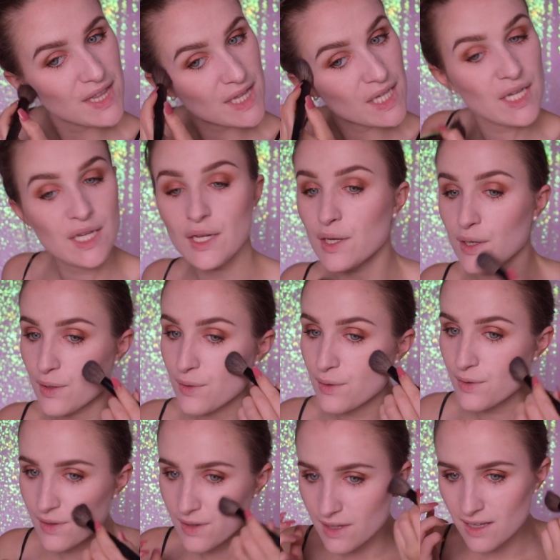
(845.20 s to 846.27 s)
in there,
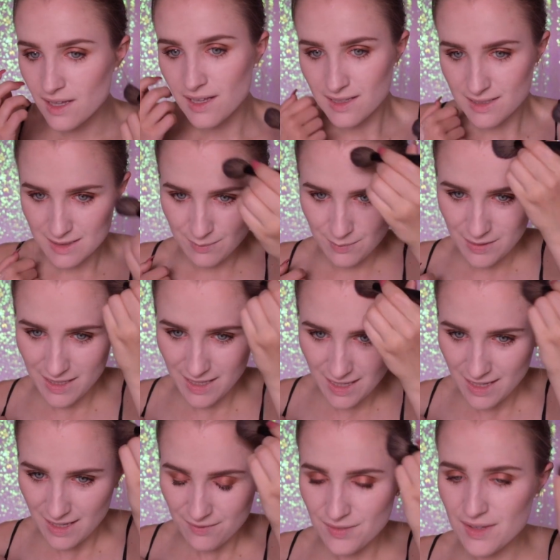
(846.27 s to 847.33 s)
some
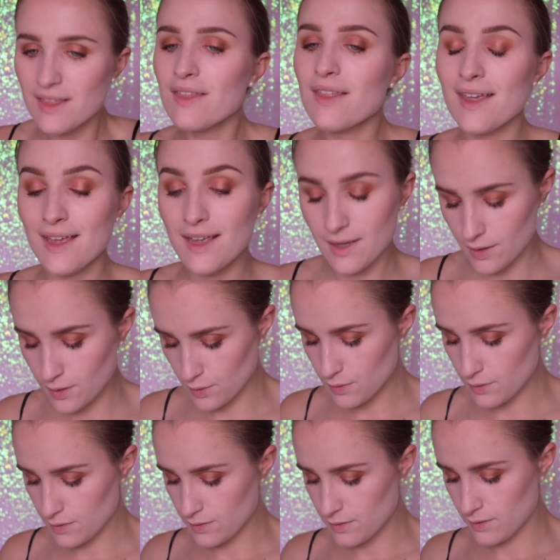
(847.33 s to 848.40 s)
life in
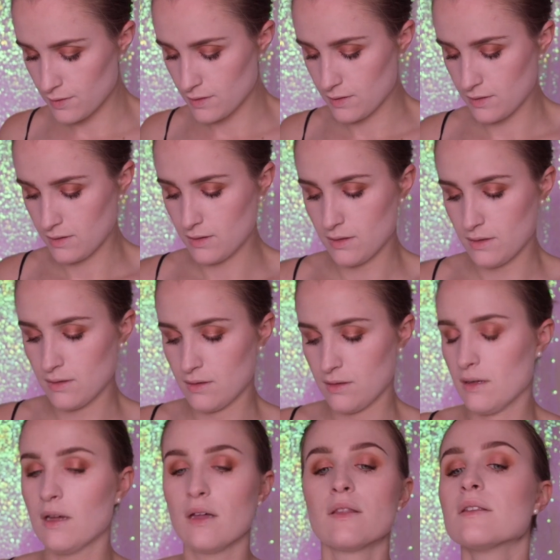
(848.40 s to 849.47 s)
there,
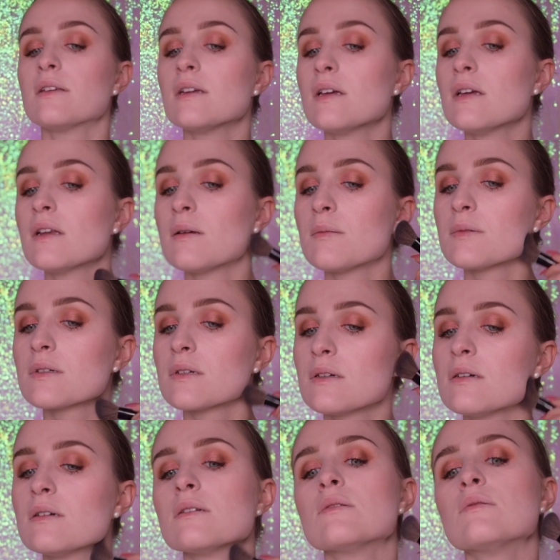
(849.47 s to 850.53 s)
and then I'm just
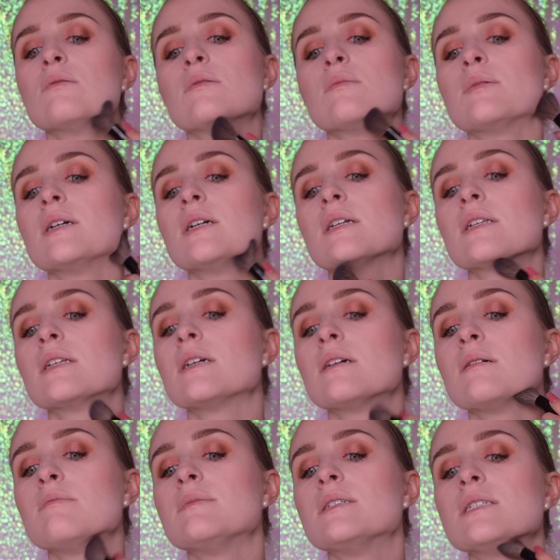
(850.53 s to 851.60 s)
gonna do a bit
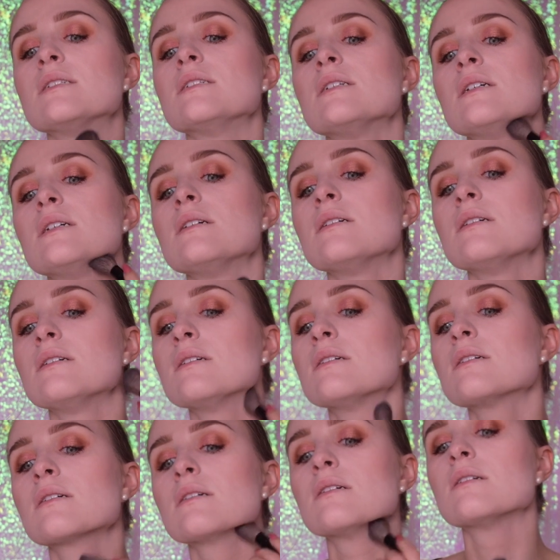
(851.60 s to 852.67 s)
down my
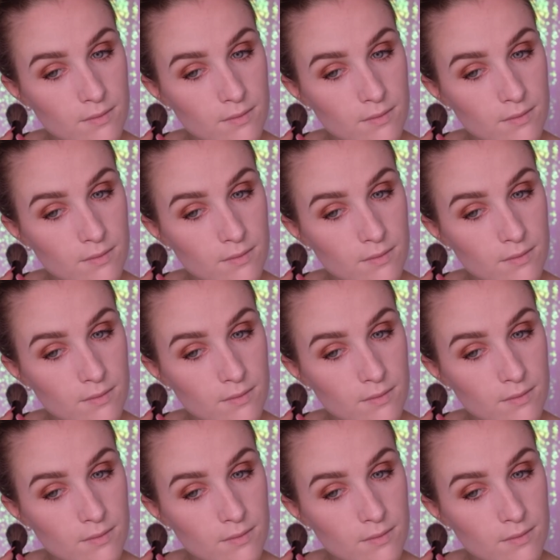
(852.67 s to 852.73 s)
neck.